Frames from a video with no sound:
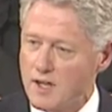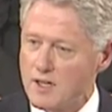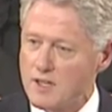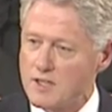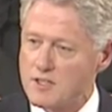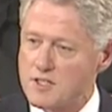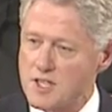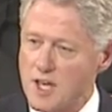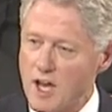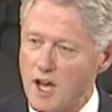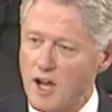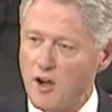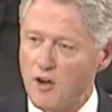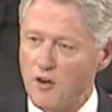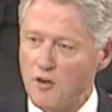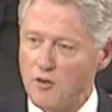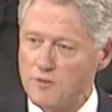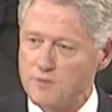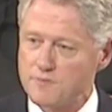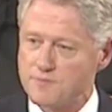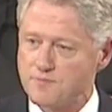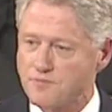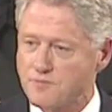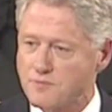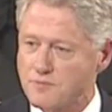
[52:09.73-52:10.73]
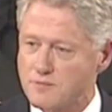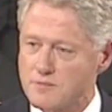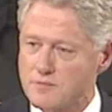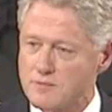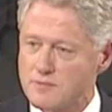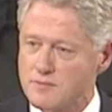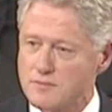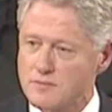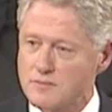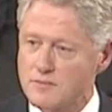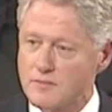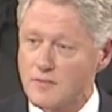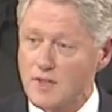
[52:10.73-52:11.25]
So,
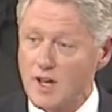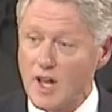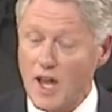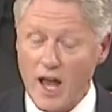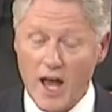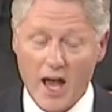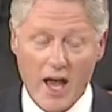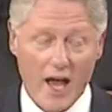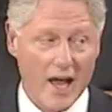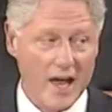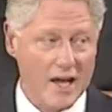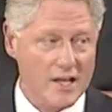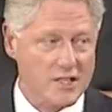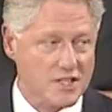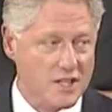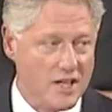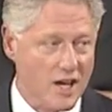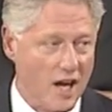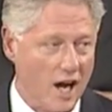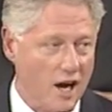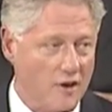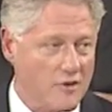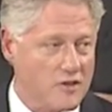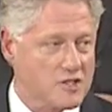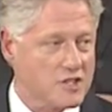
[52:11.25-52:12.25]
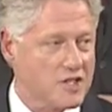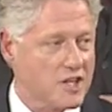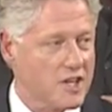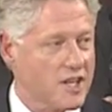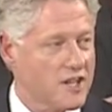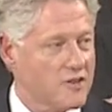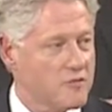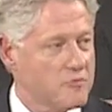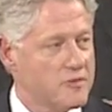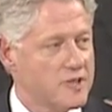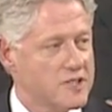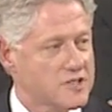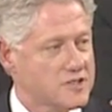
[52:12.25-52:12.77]
I ask Congress to
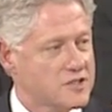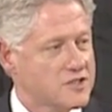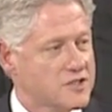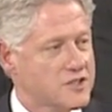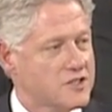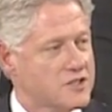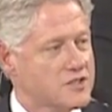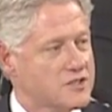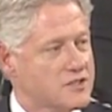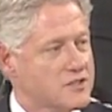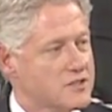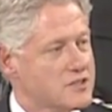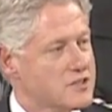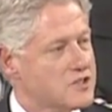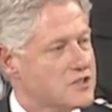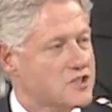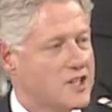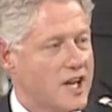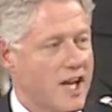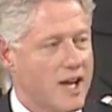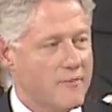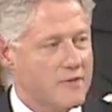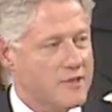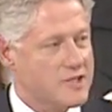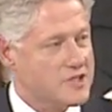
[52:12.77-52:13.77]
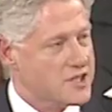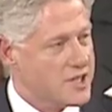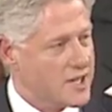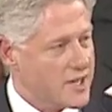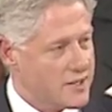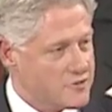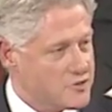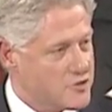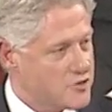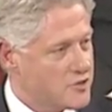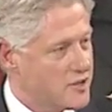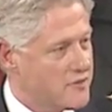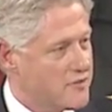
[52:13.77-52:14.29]
give businesses the same
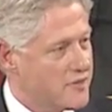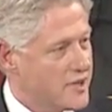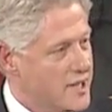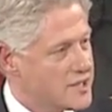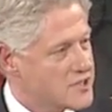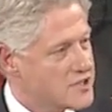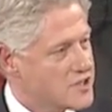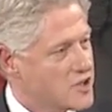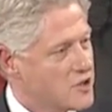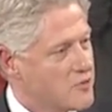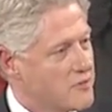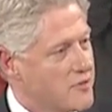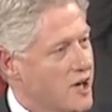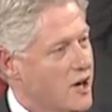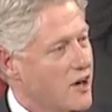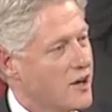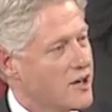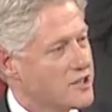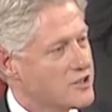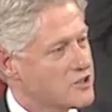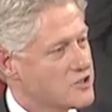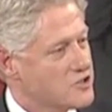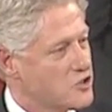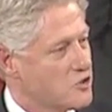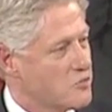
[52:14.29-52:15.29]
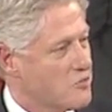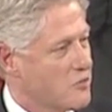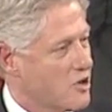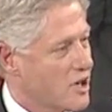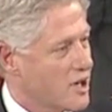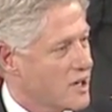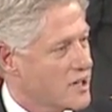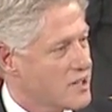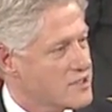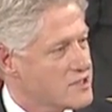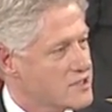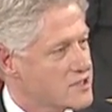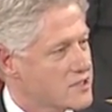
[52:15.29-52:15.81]
incentives to invest in America's new
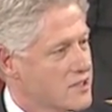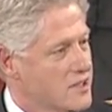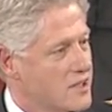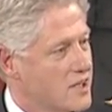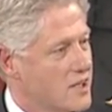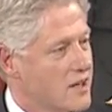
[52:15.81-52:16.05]
markets